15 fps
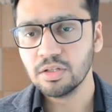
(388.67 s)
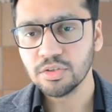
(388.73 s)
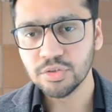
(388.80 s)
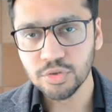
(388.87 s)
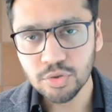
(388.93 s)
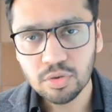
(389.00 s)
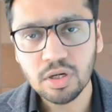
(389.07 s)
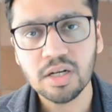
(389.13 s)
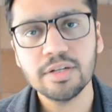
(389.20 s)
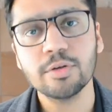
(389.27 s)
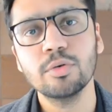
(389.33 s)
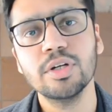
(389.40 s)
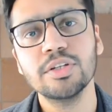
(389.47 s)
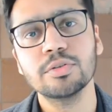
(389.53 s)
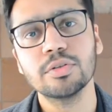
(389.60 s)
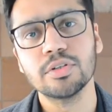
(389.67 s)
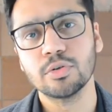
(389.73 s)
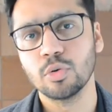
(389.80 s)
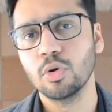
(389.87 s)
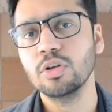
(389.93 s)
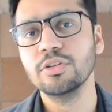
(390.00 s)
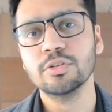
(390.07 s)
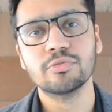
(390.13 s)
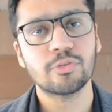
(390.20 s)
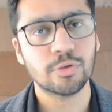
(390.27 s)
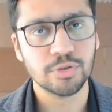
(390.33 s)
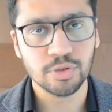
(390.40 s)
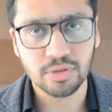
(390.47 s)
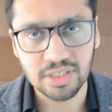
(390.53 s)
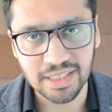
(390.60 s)
You are going to enroll you for
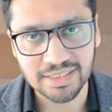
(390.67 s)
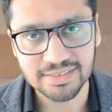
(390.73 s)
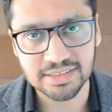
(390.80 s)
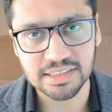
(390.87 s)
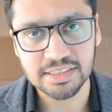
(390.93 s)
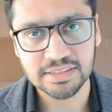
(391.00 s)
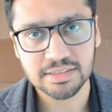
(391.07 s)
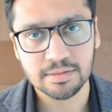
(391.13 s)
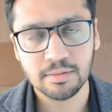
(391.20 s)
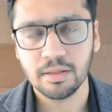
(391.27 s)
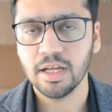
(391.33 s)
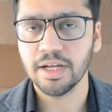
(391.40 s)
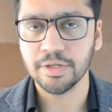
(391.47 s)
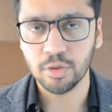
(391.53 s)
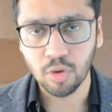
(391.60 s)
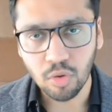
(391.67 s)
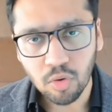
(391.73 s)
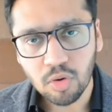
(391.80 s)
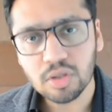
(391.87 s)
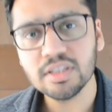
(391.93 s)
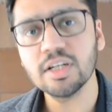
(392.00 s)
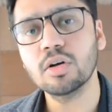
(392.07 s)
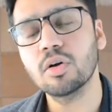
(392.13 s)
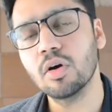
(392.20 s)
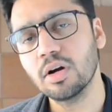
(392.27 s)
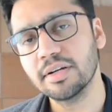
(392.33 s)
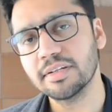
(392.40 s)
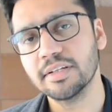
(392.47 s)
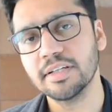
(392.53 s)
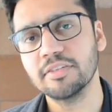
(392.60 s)
your classes, and all the
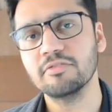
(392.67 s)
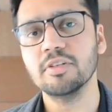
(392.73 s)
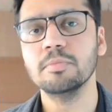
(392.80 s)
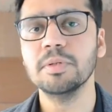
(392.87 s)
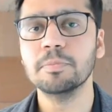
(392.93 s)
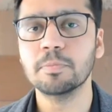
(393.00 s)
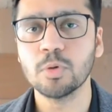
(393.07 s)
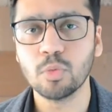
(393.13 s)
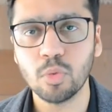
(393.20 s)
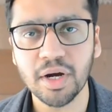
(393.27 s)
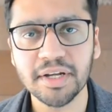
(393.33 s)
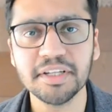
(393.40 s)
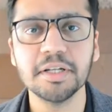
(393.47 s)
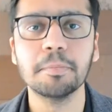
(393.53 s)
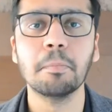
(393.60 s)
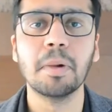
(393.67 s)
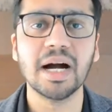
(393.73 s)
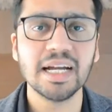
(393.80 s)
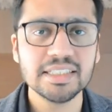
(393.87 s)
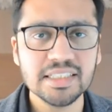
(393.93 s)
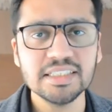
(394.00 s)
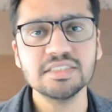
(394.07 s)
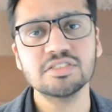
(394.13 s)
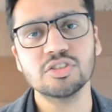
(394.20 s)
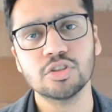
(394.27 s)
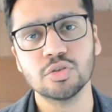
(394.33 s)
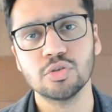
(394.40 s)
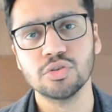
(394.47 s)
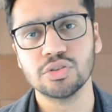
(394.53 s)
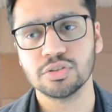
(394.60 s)
content will be provided by the
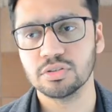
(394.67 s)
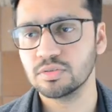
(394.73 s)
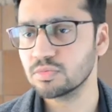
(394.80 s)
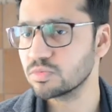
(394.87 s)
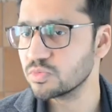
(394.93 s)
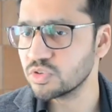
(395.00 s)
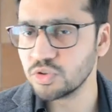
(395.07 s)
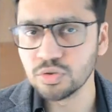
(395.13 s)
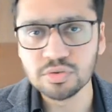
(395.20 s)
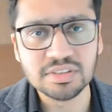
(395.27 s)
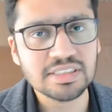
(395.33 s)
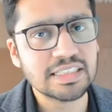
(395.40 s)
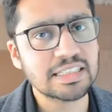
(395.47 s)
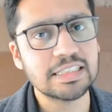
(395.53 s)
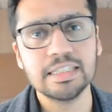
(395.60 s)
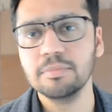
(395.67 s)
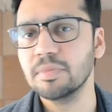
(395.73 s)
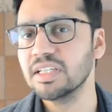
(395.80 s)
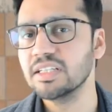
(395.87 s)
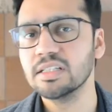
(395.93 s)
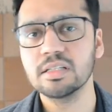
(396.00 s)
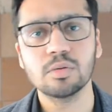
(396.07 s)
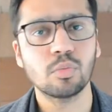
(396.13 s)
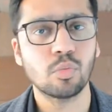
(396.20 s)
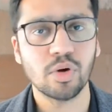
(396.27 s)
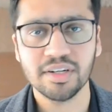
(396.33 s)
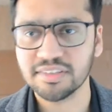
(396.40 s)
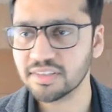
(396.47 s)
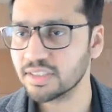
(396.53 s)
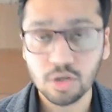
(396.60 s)
institution using email,
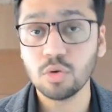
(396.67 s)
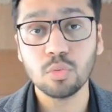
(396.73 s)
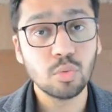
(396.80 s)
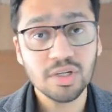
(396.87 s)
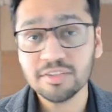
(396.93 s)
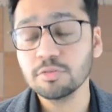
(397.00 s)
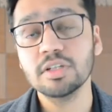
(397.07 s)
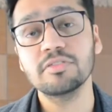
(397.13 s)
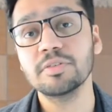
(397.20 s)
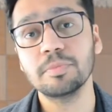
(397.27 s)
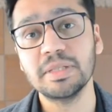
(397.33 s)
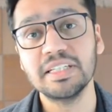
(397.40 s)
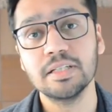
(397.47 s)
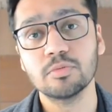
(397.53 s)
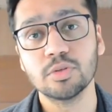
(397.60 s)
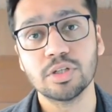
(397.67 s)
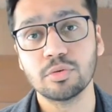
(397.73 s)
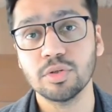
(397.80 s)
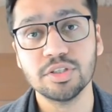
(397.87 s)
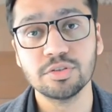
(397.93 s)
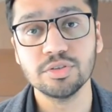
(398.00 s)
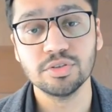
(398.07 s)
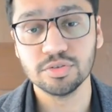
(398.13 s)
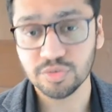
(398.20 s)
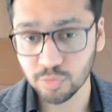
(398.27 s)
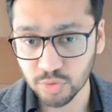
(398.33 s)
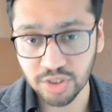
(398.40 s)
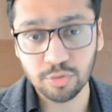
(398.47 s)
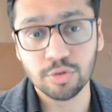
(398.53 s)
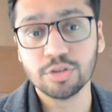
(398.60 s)
WhatsApp, or whatsoever medium we are going to use.
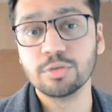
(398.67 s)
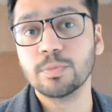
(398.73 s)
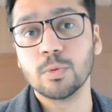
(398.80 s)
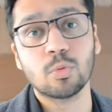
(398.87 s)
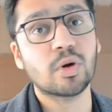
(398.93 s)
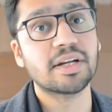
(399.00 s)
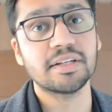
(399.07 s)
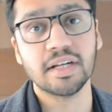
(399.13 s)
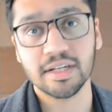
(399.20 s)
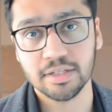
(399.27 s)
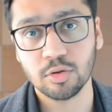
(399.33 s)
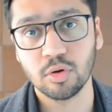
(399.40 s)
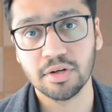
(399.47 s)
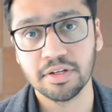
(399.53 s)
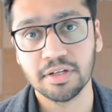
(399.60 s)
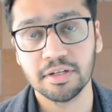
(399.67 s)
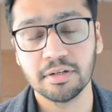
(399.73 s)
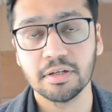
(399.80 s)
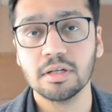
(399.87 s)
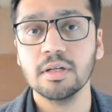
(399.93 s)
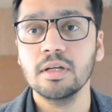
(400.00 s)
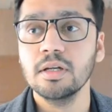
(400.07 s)
We are going to provide that content.